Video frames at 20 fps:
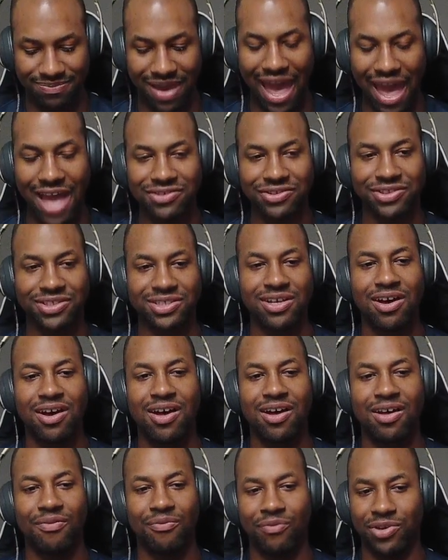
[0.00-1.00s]
as you
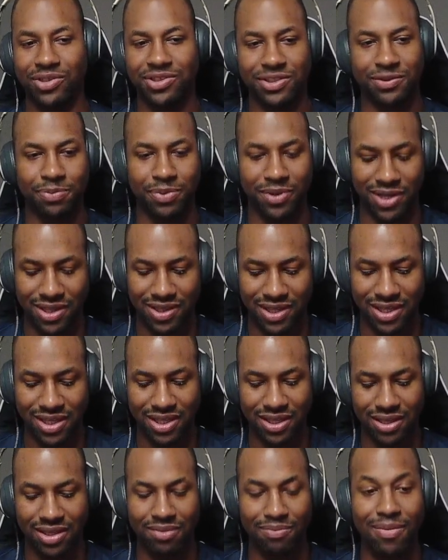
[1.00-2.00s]
saw, we just put
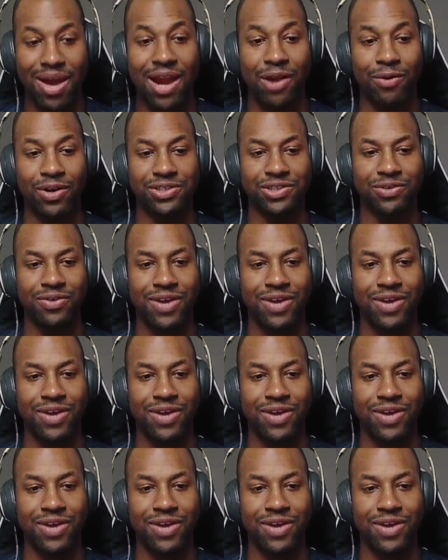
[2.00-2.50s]
in my original